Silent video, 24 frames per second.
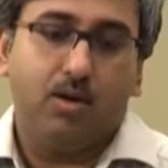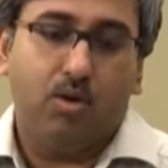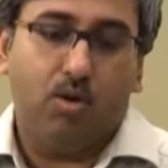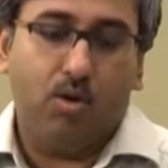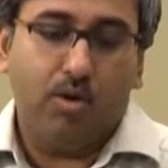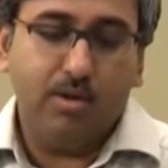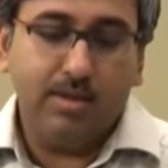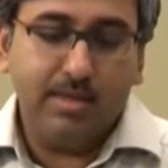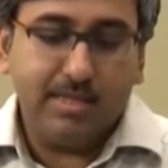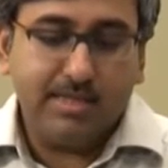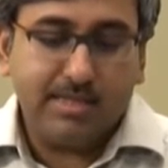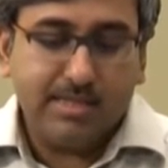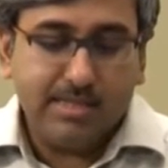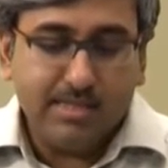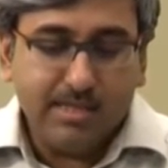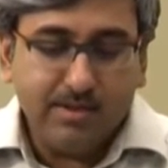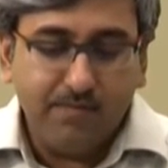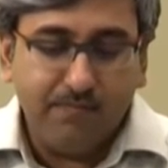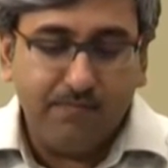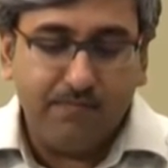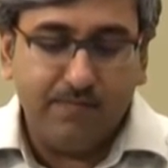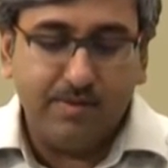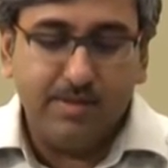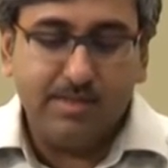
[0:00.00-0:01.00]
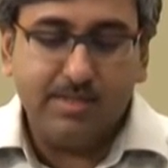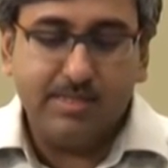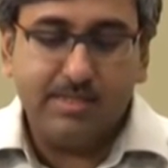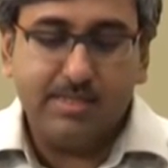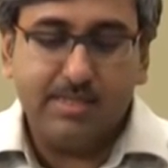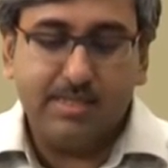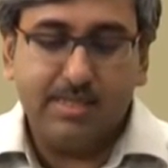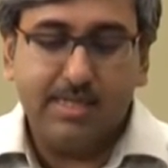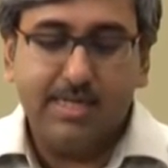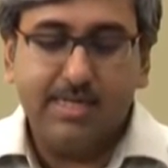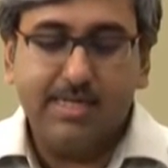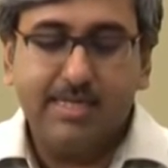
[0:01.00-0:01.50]
on the
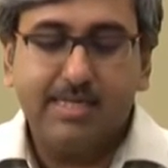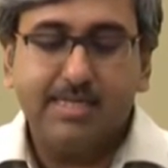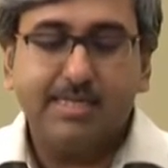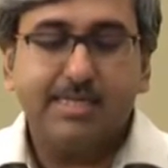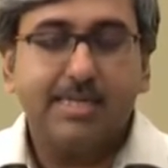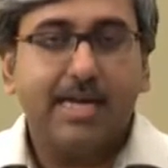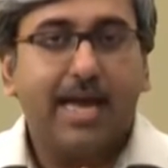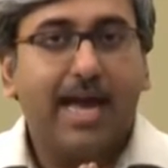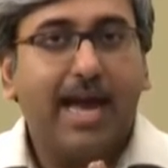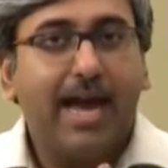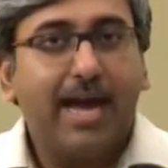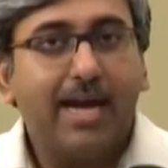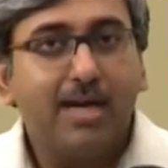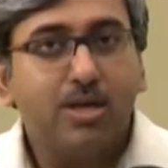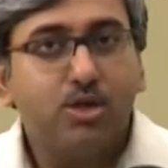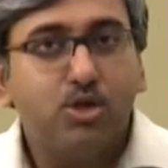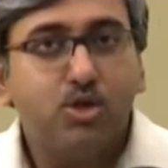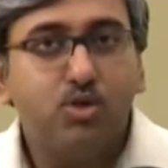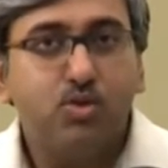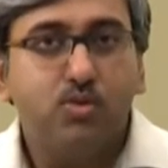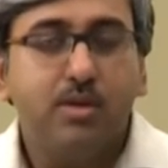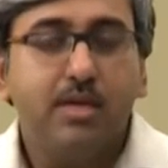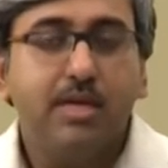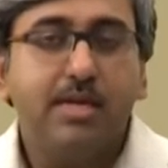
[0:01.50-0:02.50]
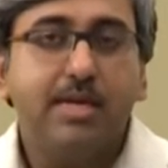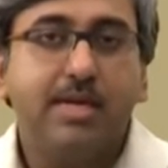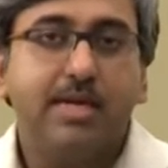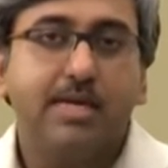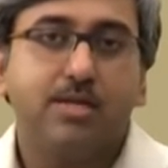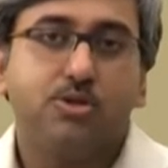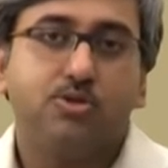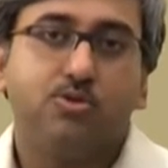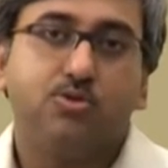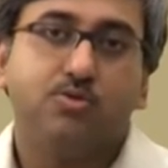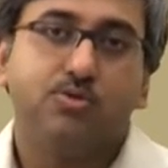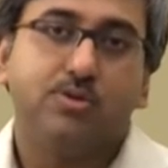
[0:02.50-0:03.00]
surface, it is actually
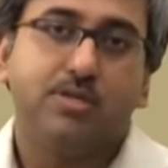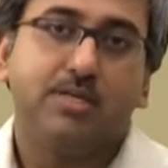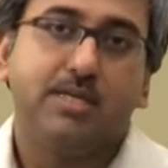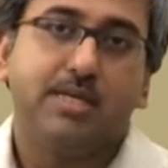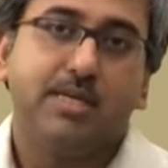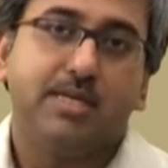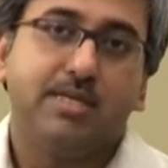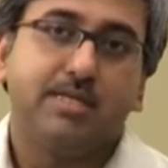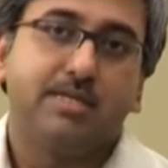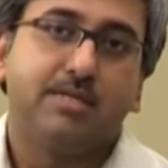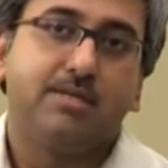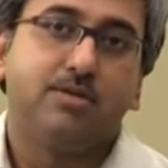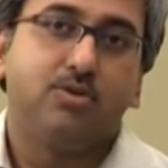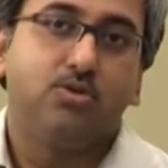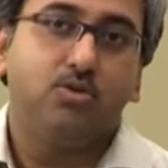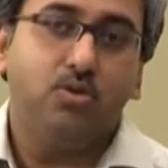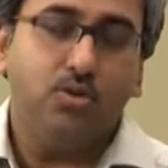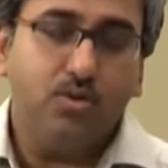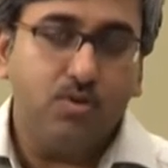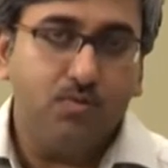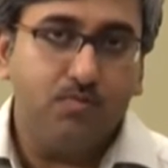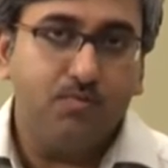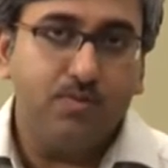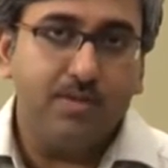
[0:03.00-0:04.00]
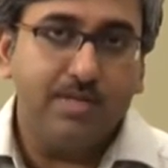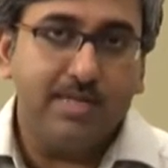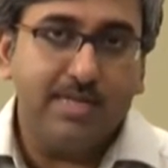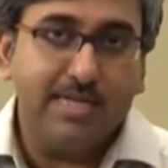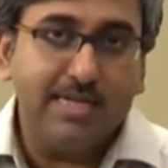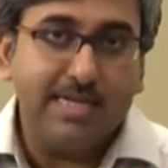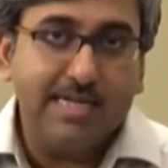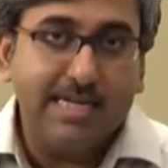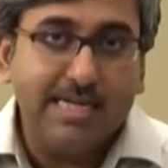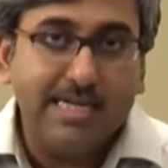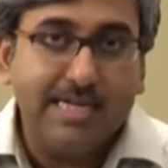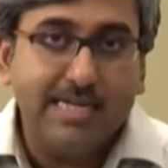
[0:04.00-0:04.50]
associated not with
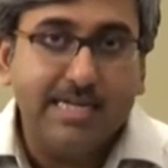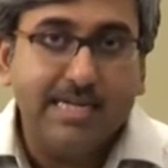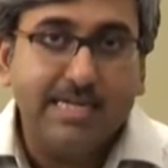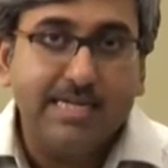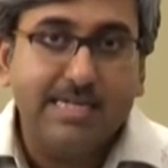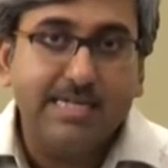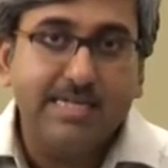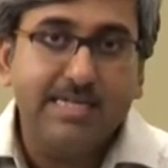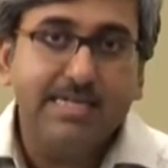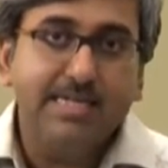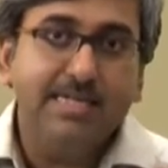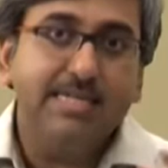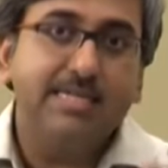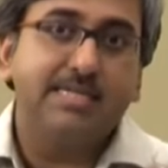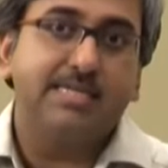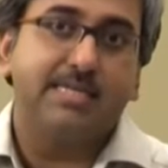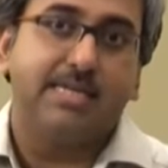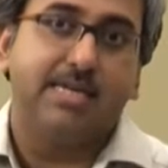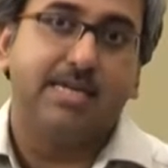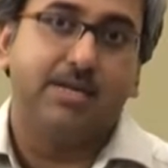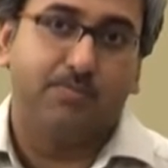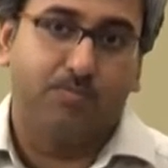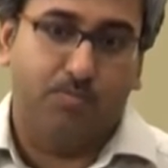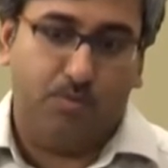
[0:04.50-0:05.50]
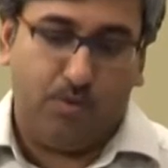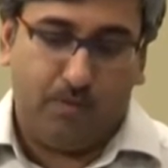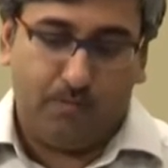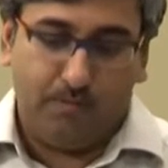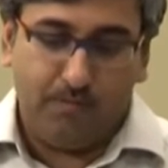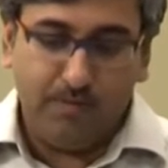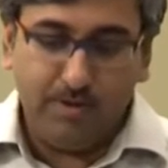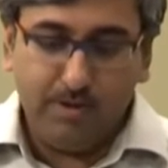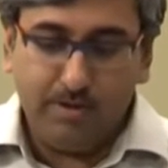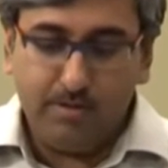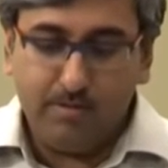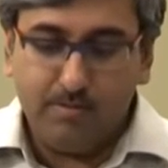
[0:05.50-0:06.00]
an increase in
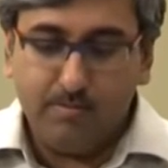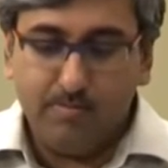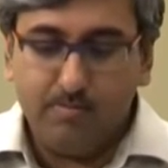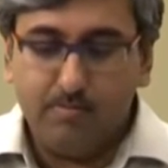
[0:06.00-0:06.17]
profit,